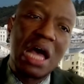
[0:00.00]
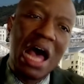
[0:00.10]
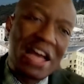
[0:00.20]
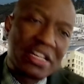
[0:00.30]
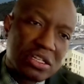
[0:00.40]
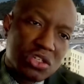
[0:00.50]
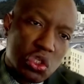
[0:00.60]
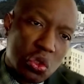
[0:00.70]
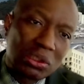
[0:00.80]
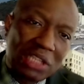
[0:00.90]
adding
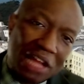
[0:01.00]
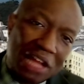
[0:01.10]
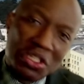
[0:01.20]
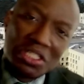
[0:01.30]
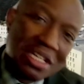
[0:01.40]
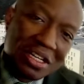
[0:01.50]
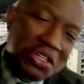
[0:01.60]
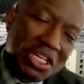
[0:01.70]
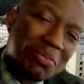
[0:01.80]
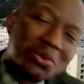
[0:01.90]
salt at the dinner
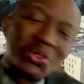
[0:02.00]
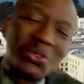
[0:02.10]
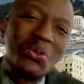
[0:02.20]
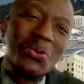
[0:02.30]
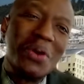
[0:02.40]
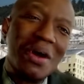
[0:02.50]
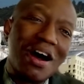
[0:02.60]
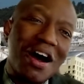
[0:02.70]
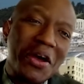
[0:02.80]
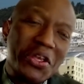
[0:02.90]
table to
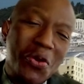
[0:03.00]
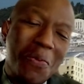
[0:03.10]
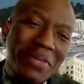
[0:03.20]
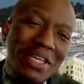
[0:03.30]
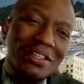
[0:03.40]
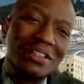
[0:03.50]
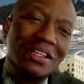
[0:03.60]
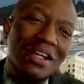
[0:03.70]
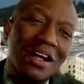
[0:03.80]
your meal,